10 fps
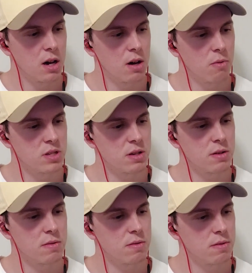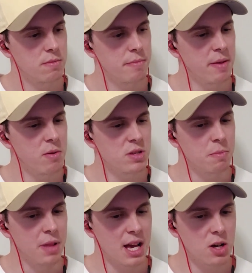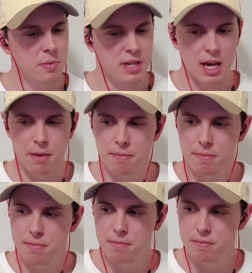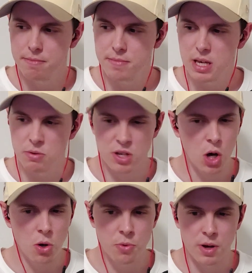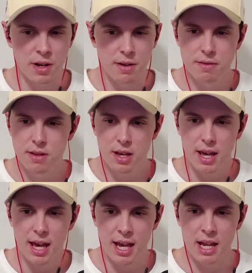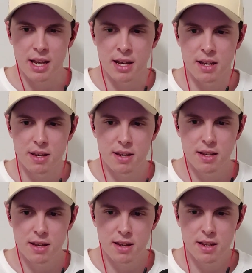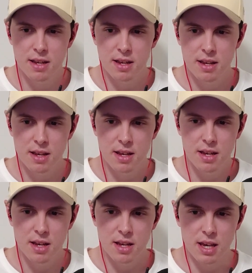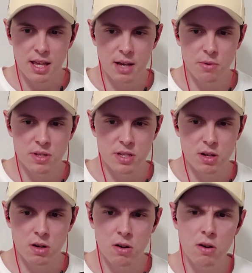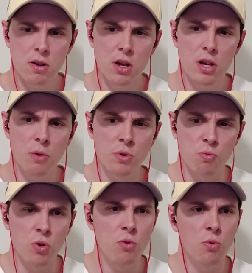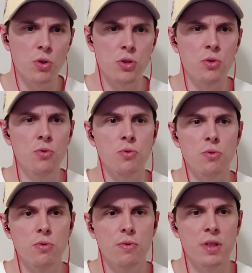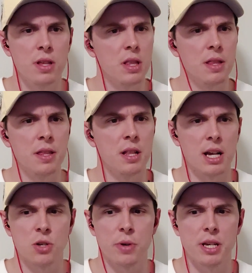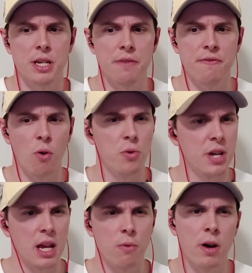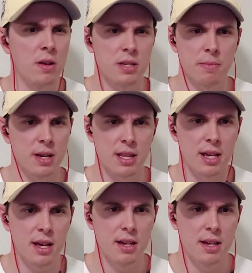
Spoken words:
Was it? Maybe it was a Black Ops game. It was an old one. And yeah, that was, oh no, it was World War II. The like 2014 one or something like that.